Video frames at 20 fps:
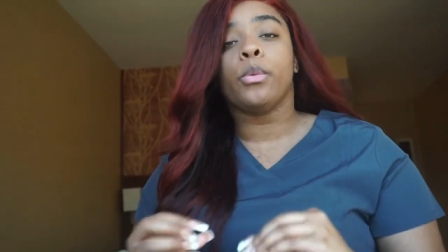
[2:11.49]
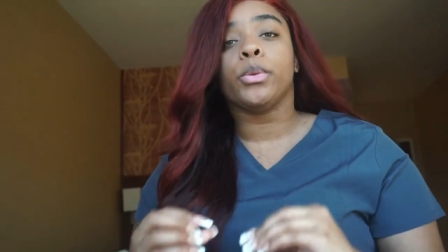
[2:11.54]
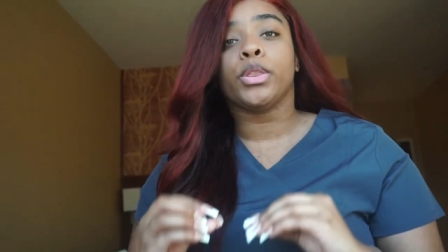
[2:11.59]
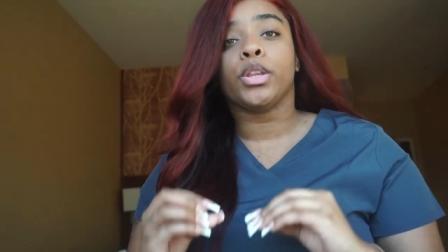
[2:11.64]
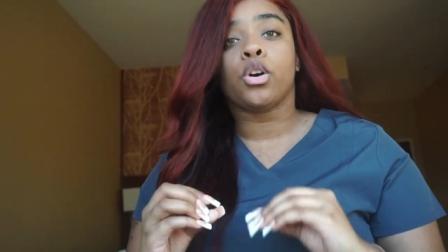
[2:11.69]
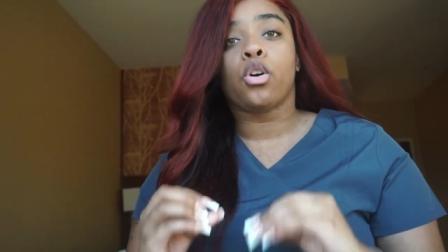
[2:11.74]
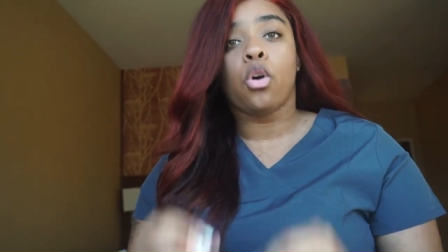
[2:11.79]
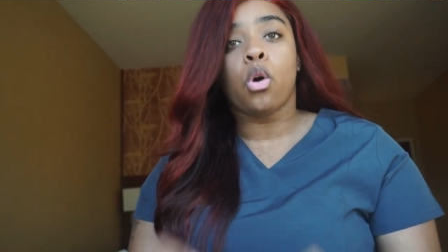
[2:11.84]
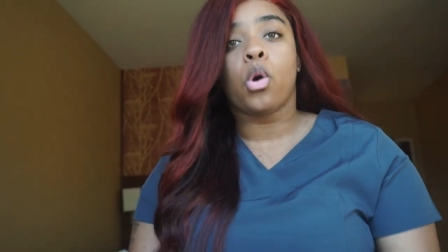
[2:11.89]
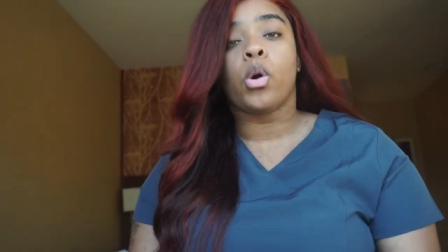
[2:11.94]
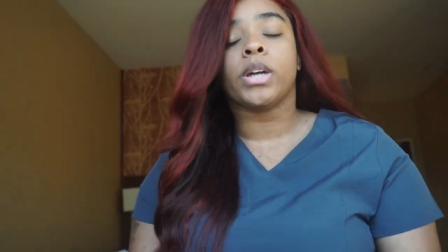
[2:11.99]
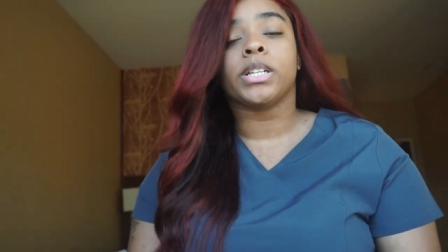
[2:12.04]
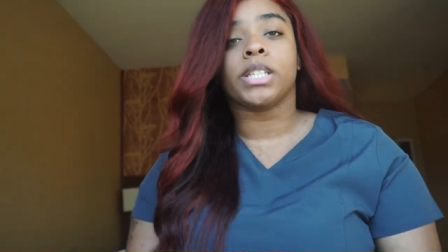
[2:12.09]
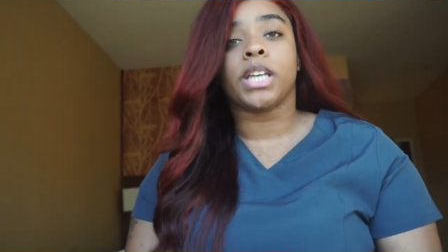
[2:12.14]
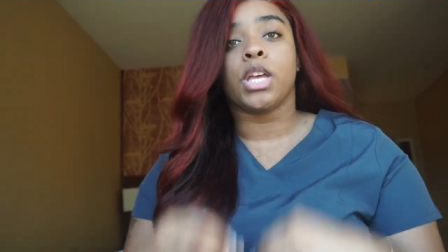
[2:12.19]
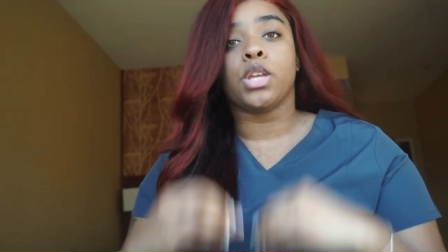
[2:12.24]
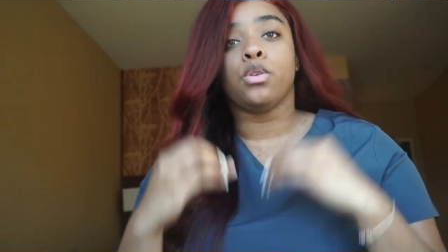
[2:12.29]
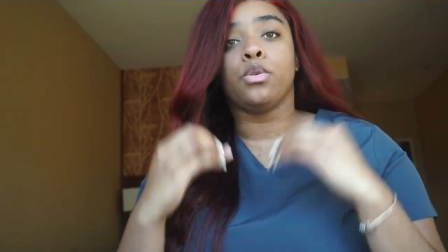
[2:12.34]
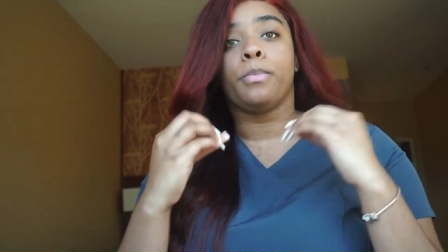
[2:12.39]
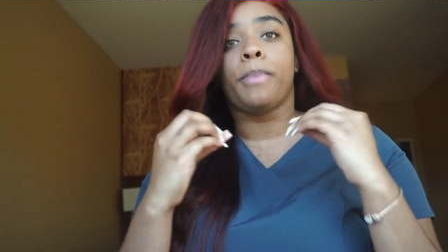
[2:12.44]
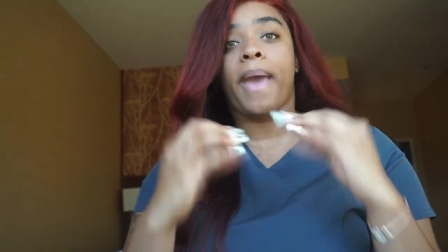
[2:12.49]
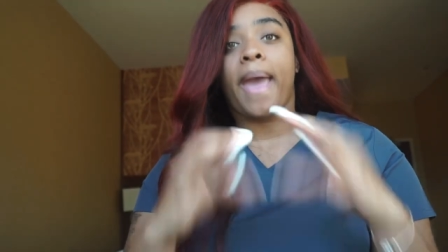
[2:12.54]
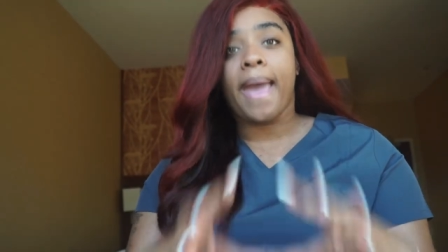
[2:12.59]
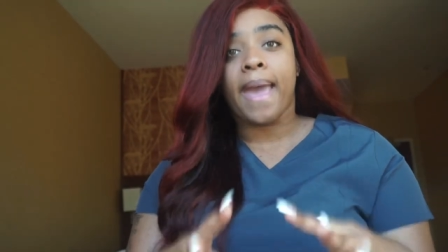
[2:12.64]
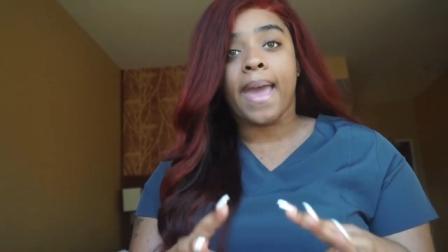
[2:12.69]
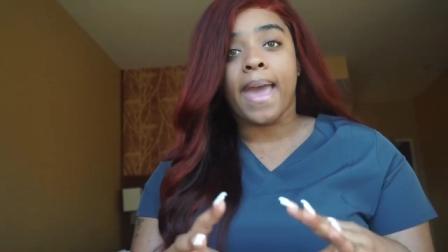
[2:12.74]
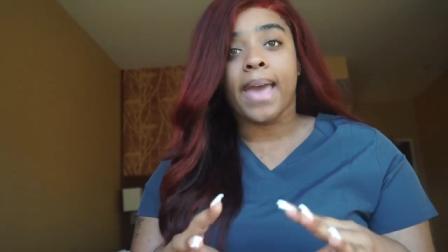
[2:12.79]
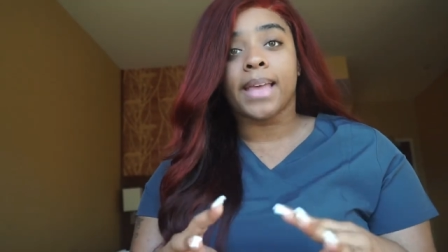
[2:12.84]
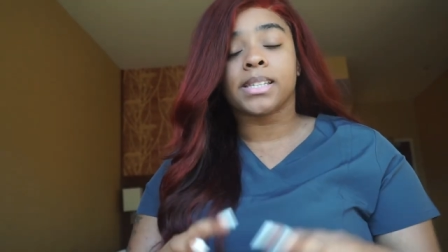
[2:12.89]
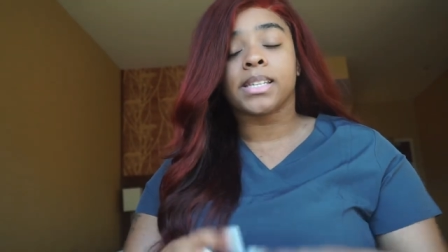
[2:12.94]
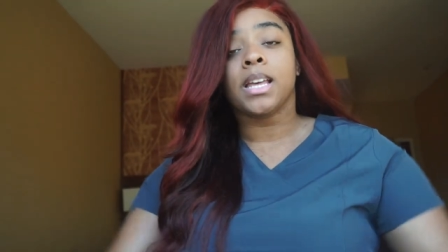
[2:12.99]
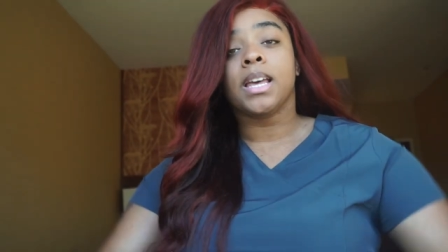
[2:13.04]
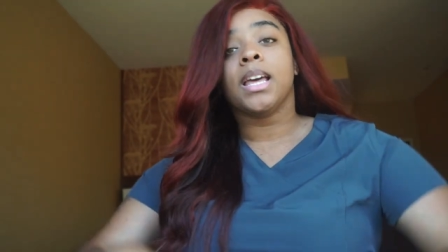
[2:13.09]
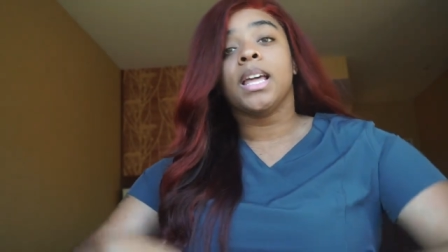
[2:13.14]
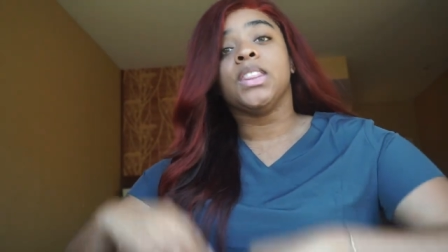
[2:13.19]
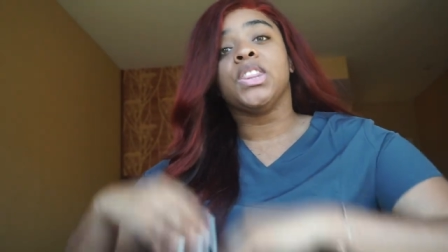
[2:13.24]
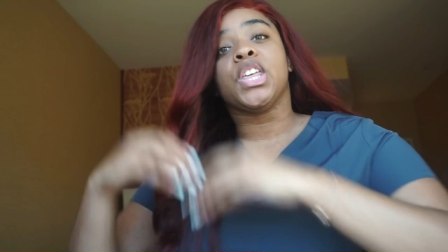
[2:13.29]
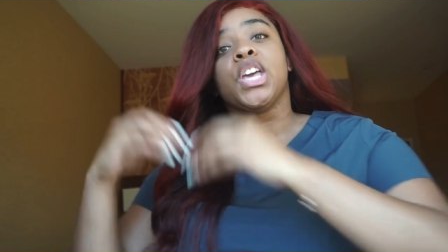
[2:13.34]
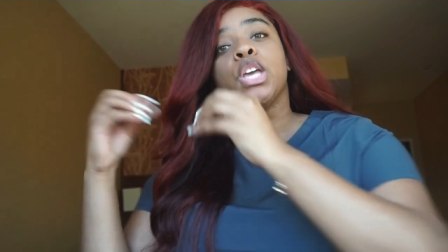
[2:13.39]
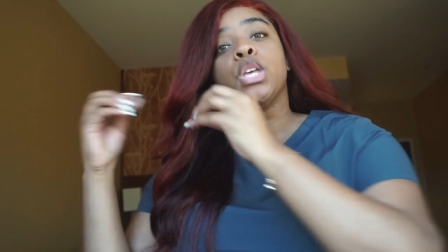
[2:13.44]
with the course and you pass,
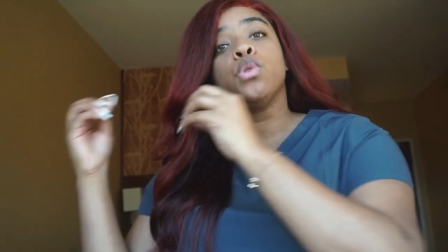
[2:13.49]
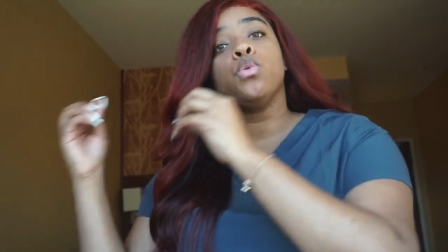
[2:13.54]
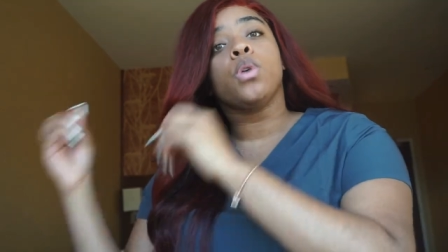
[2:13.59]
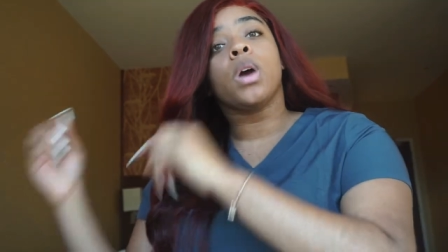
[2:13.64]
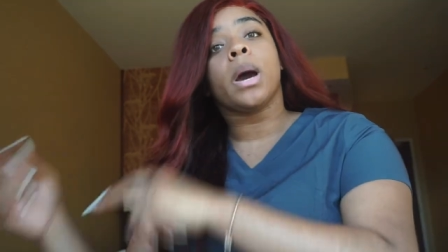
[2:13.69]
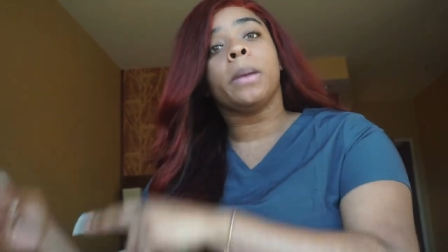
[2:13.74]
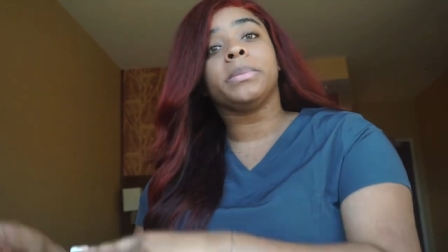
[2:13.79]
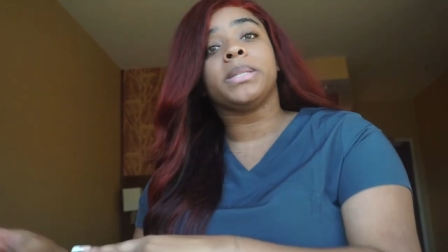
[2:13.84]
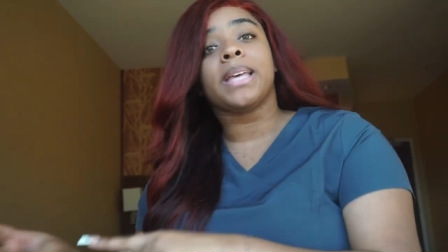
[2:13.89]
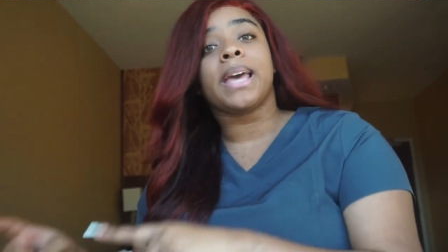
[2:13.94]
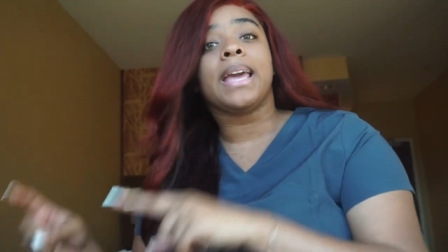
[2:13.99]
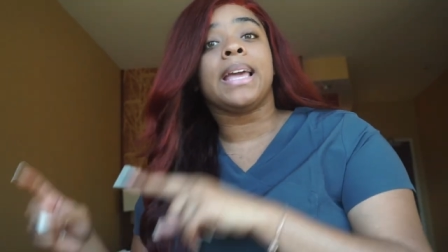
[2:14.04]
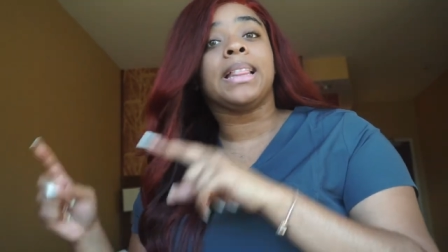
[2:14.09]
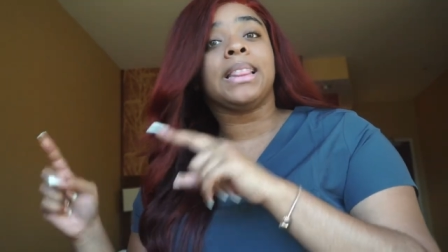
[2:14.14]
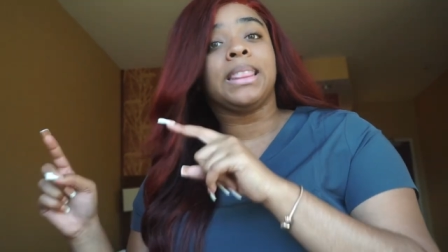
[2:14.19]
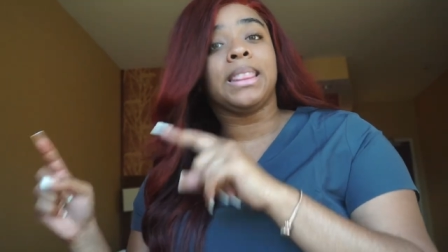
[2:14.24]
then you come take